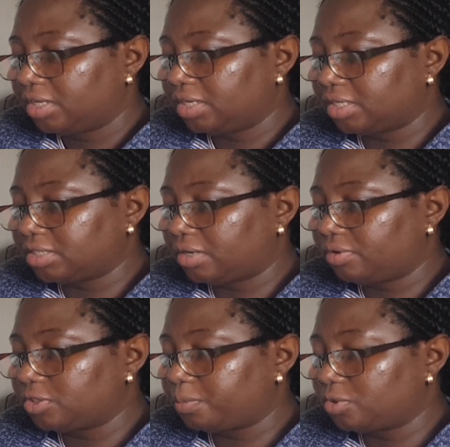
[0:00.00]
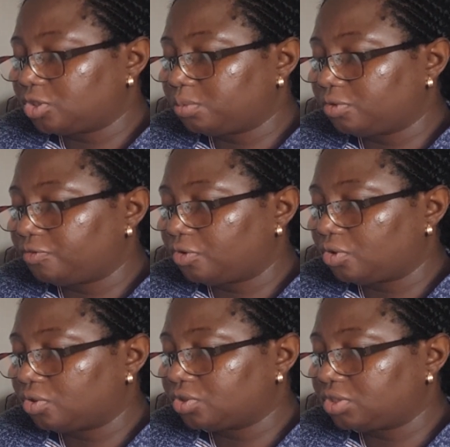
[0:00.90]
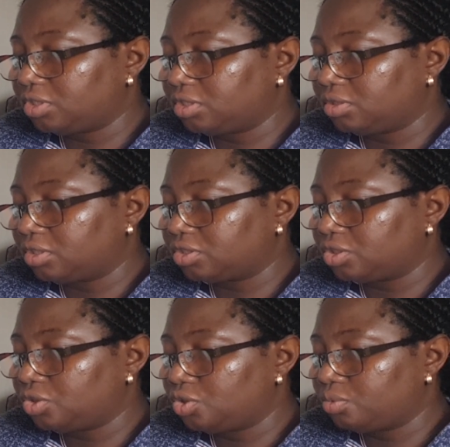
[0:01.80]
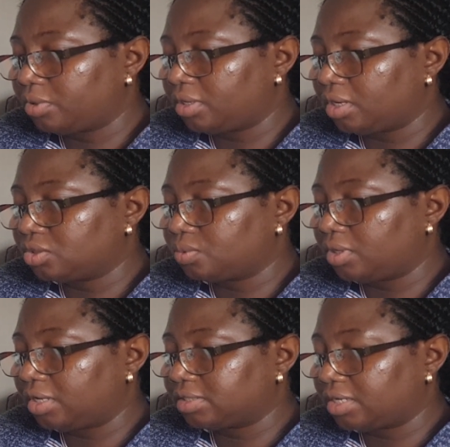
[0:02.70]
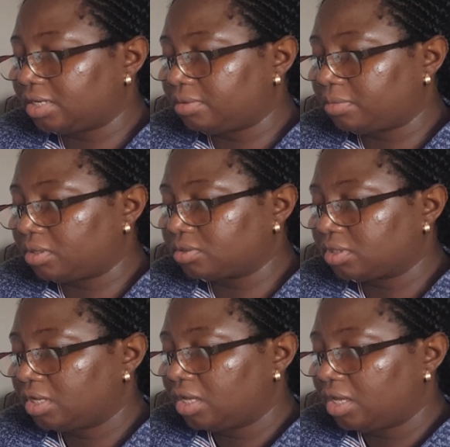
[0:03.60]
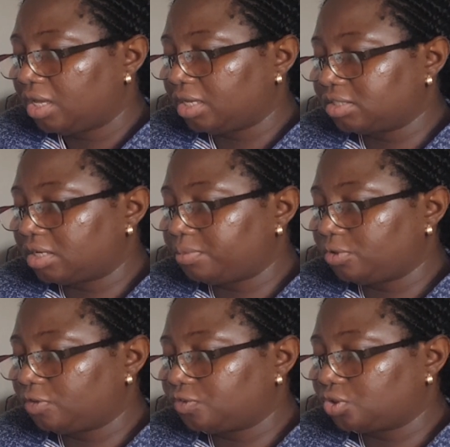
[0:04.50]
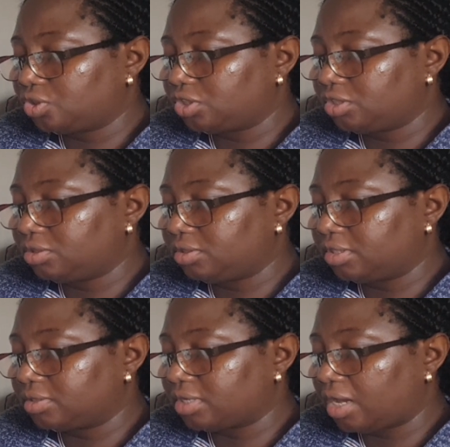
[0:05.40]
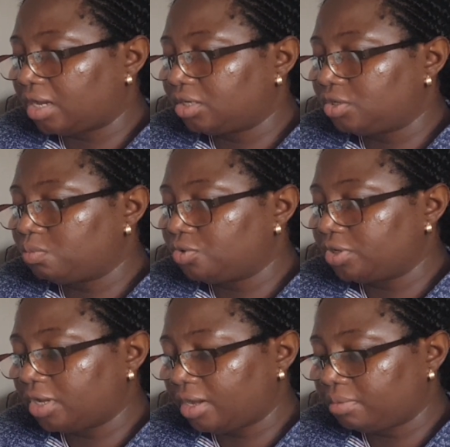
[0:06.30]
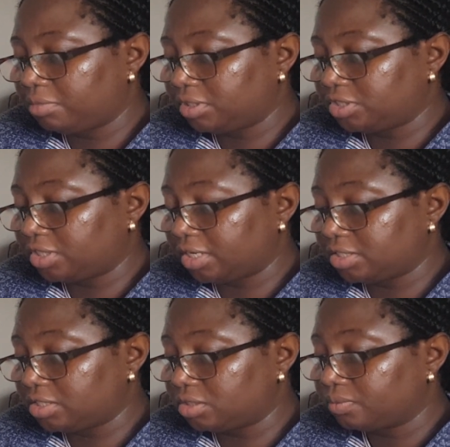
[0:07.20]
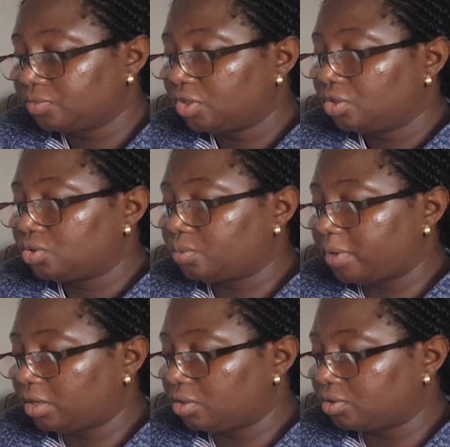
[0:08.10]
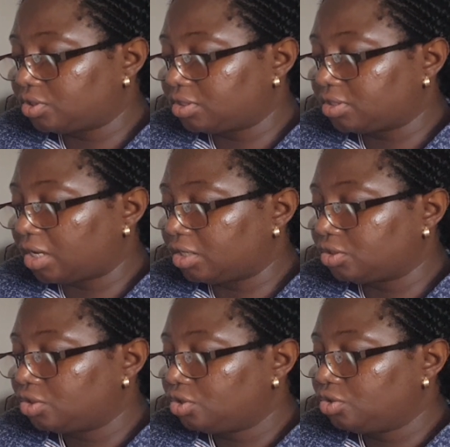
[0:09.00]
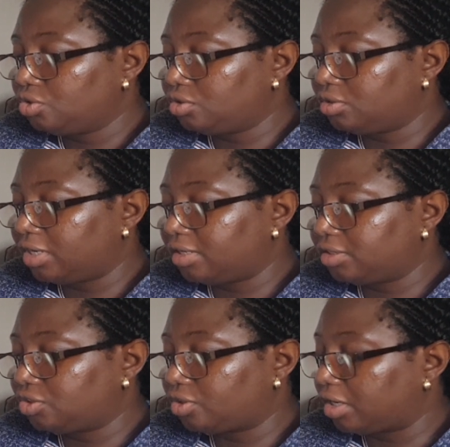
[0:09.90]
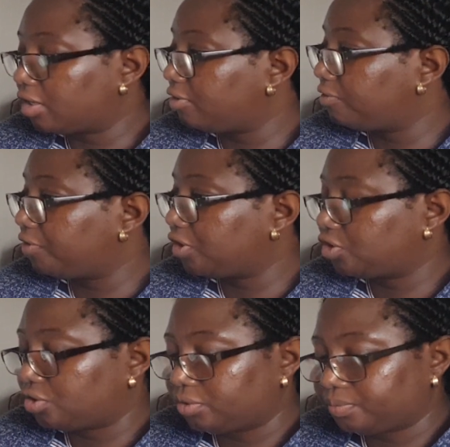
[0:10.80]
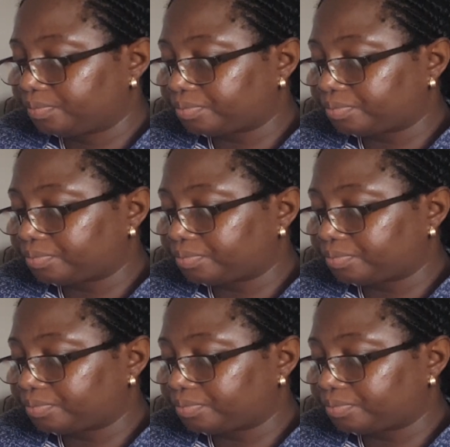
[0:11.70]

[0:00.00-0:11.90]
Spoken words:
that are responsible for causing illness in humans as well as animals. Examples of such illness are pneumonia, meningitis, tuberculosis, and urinary tract infection.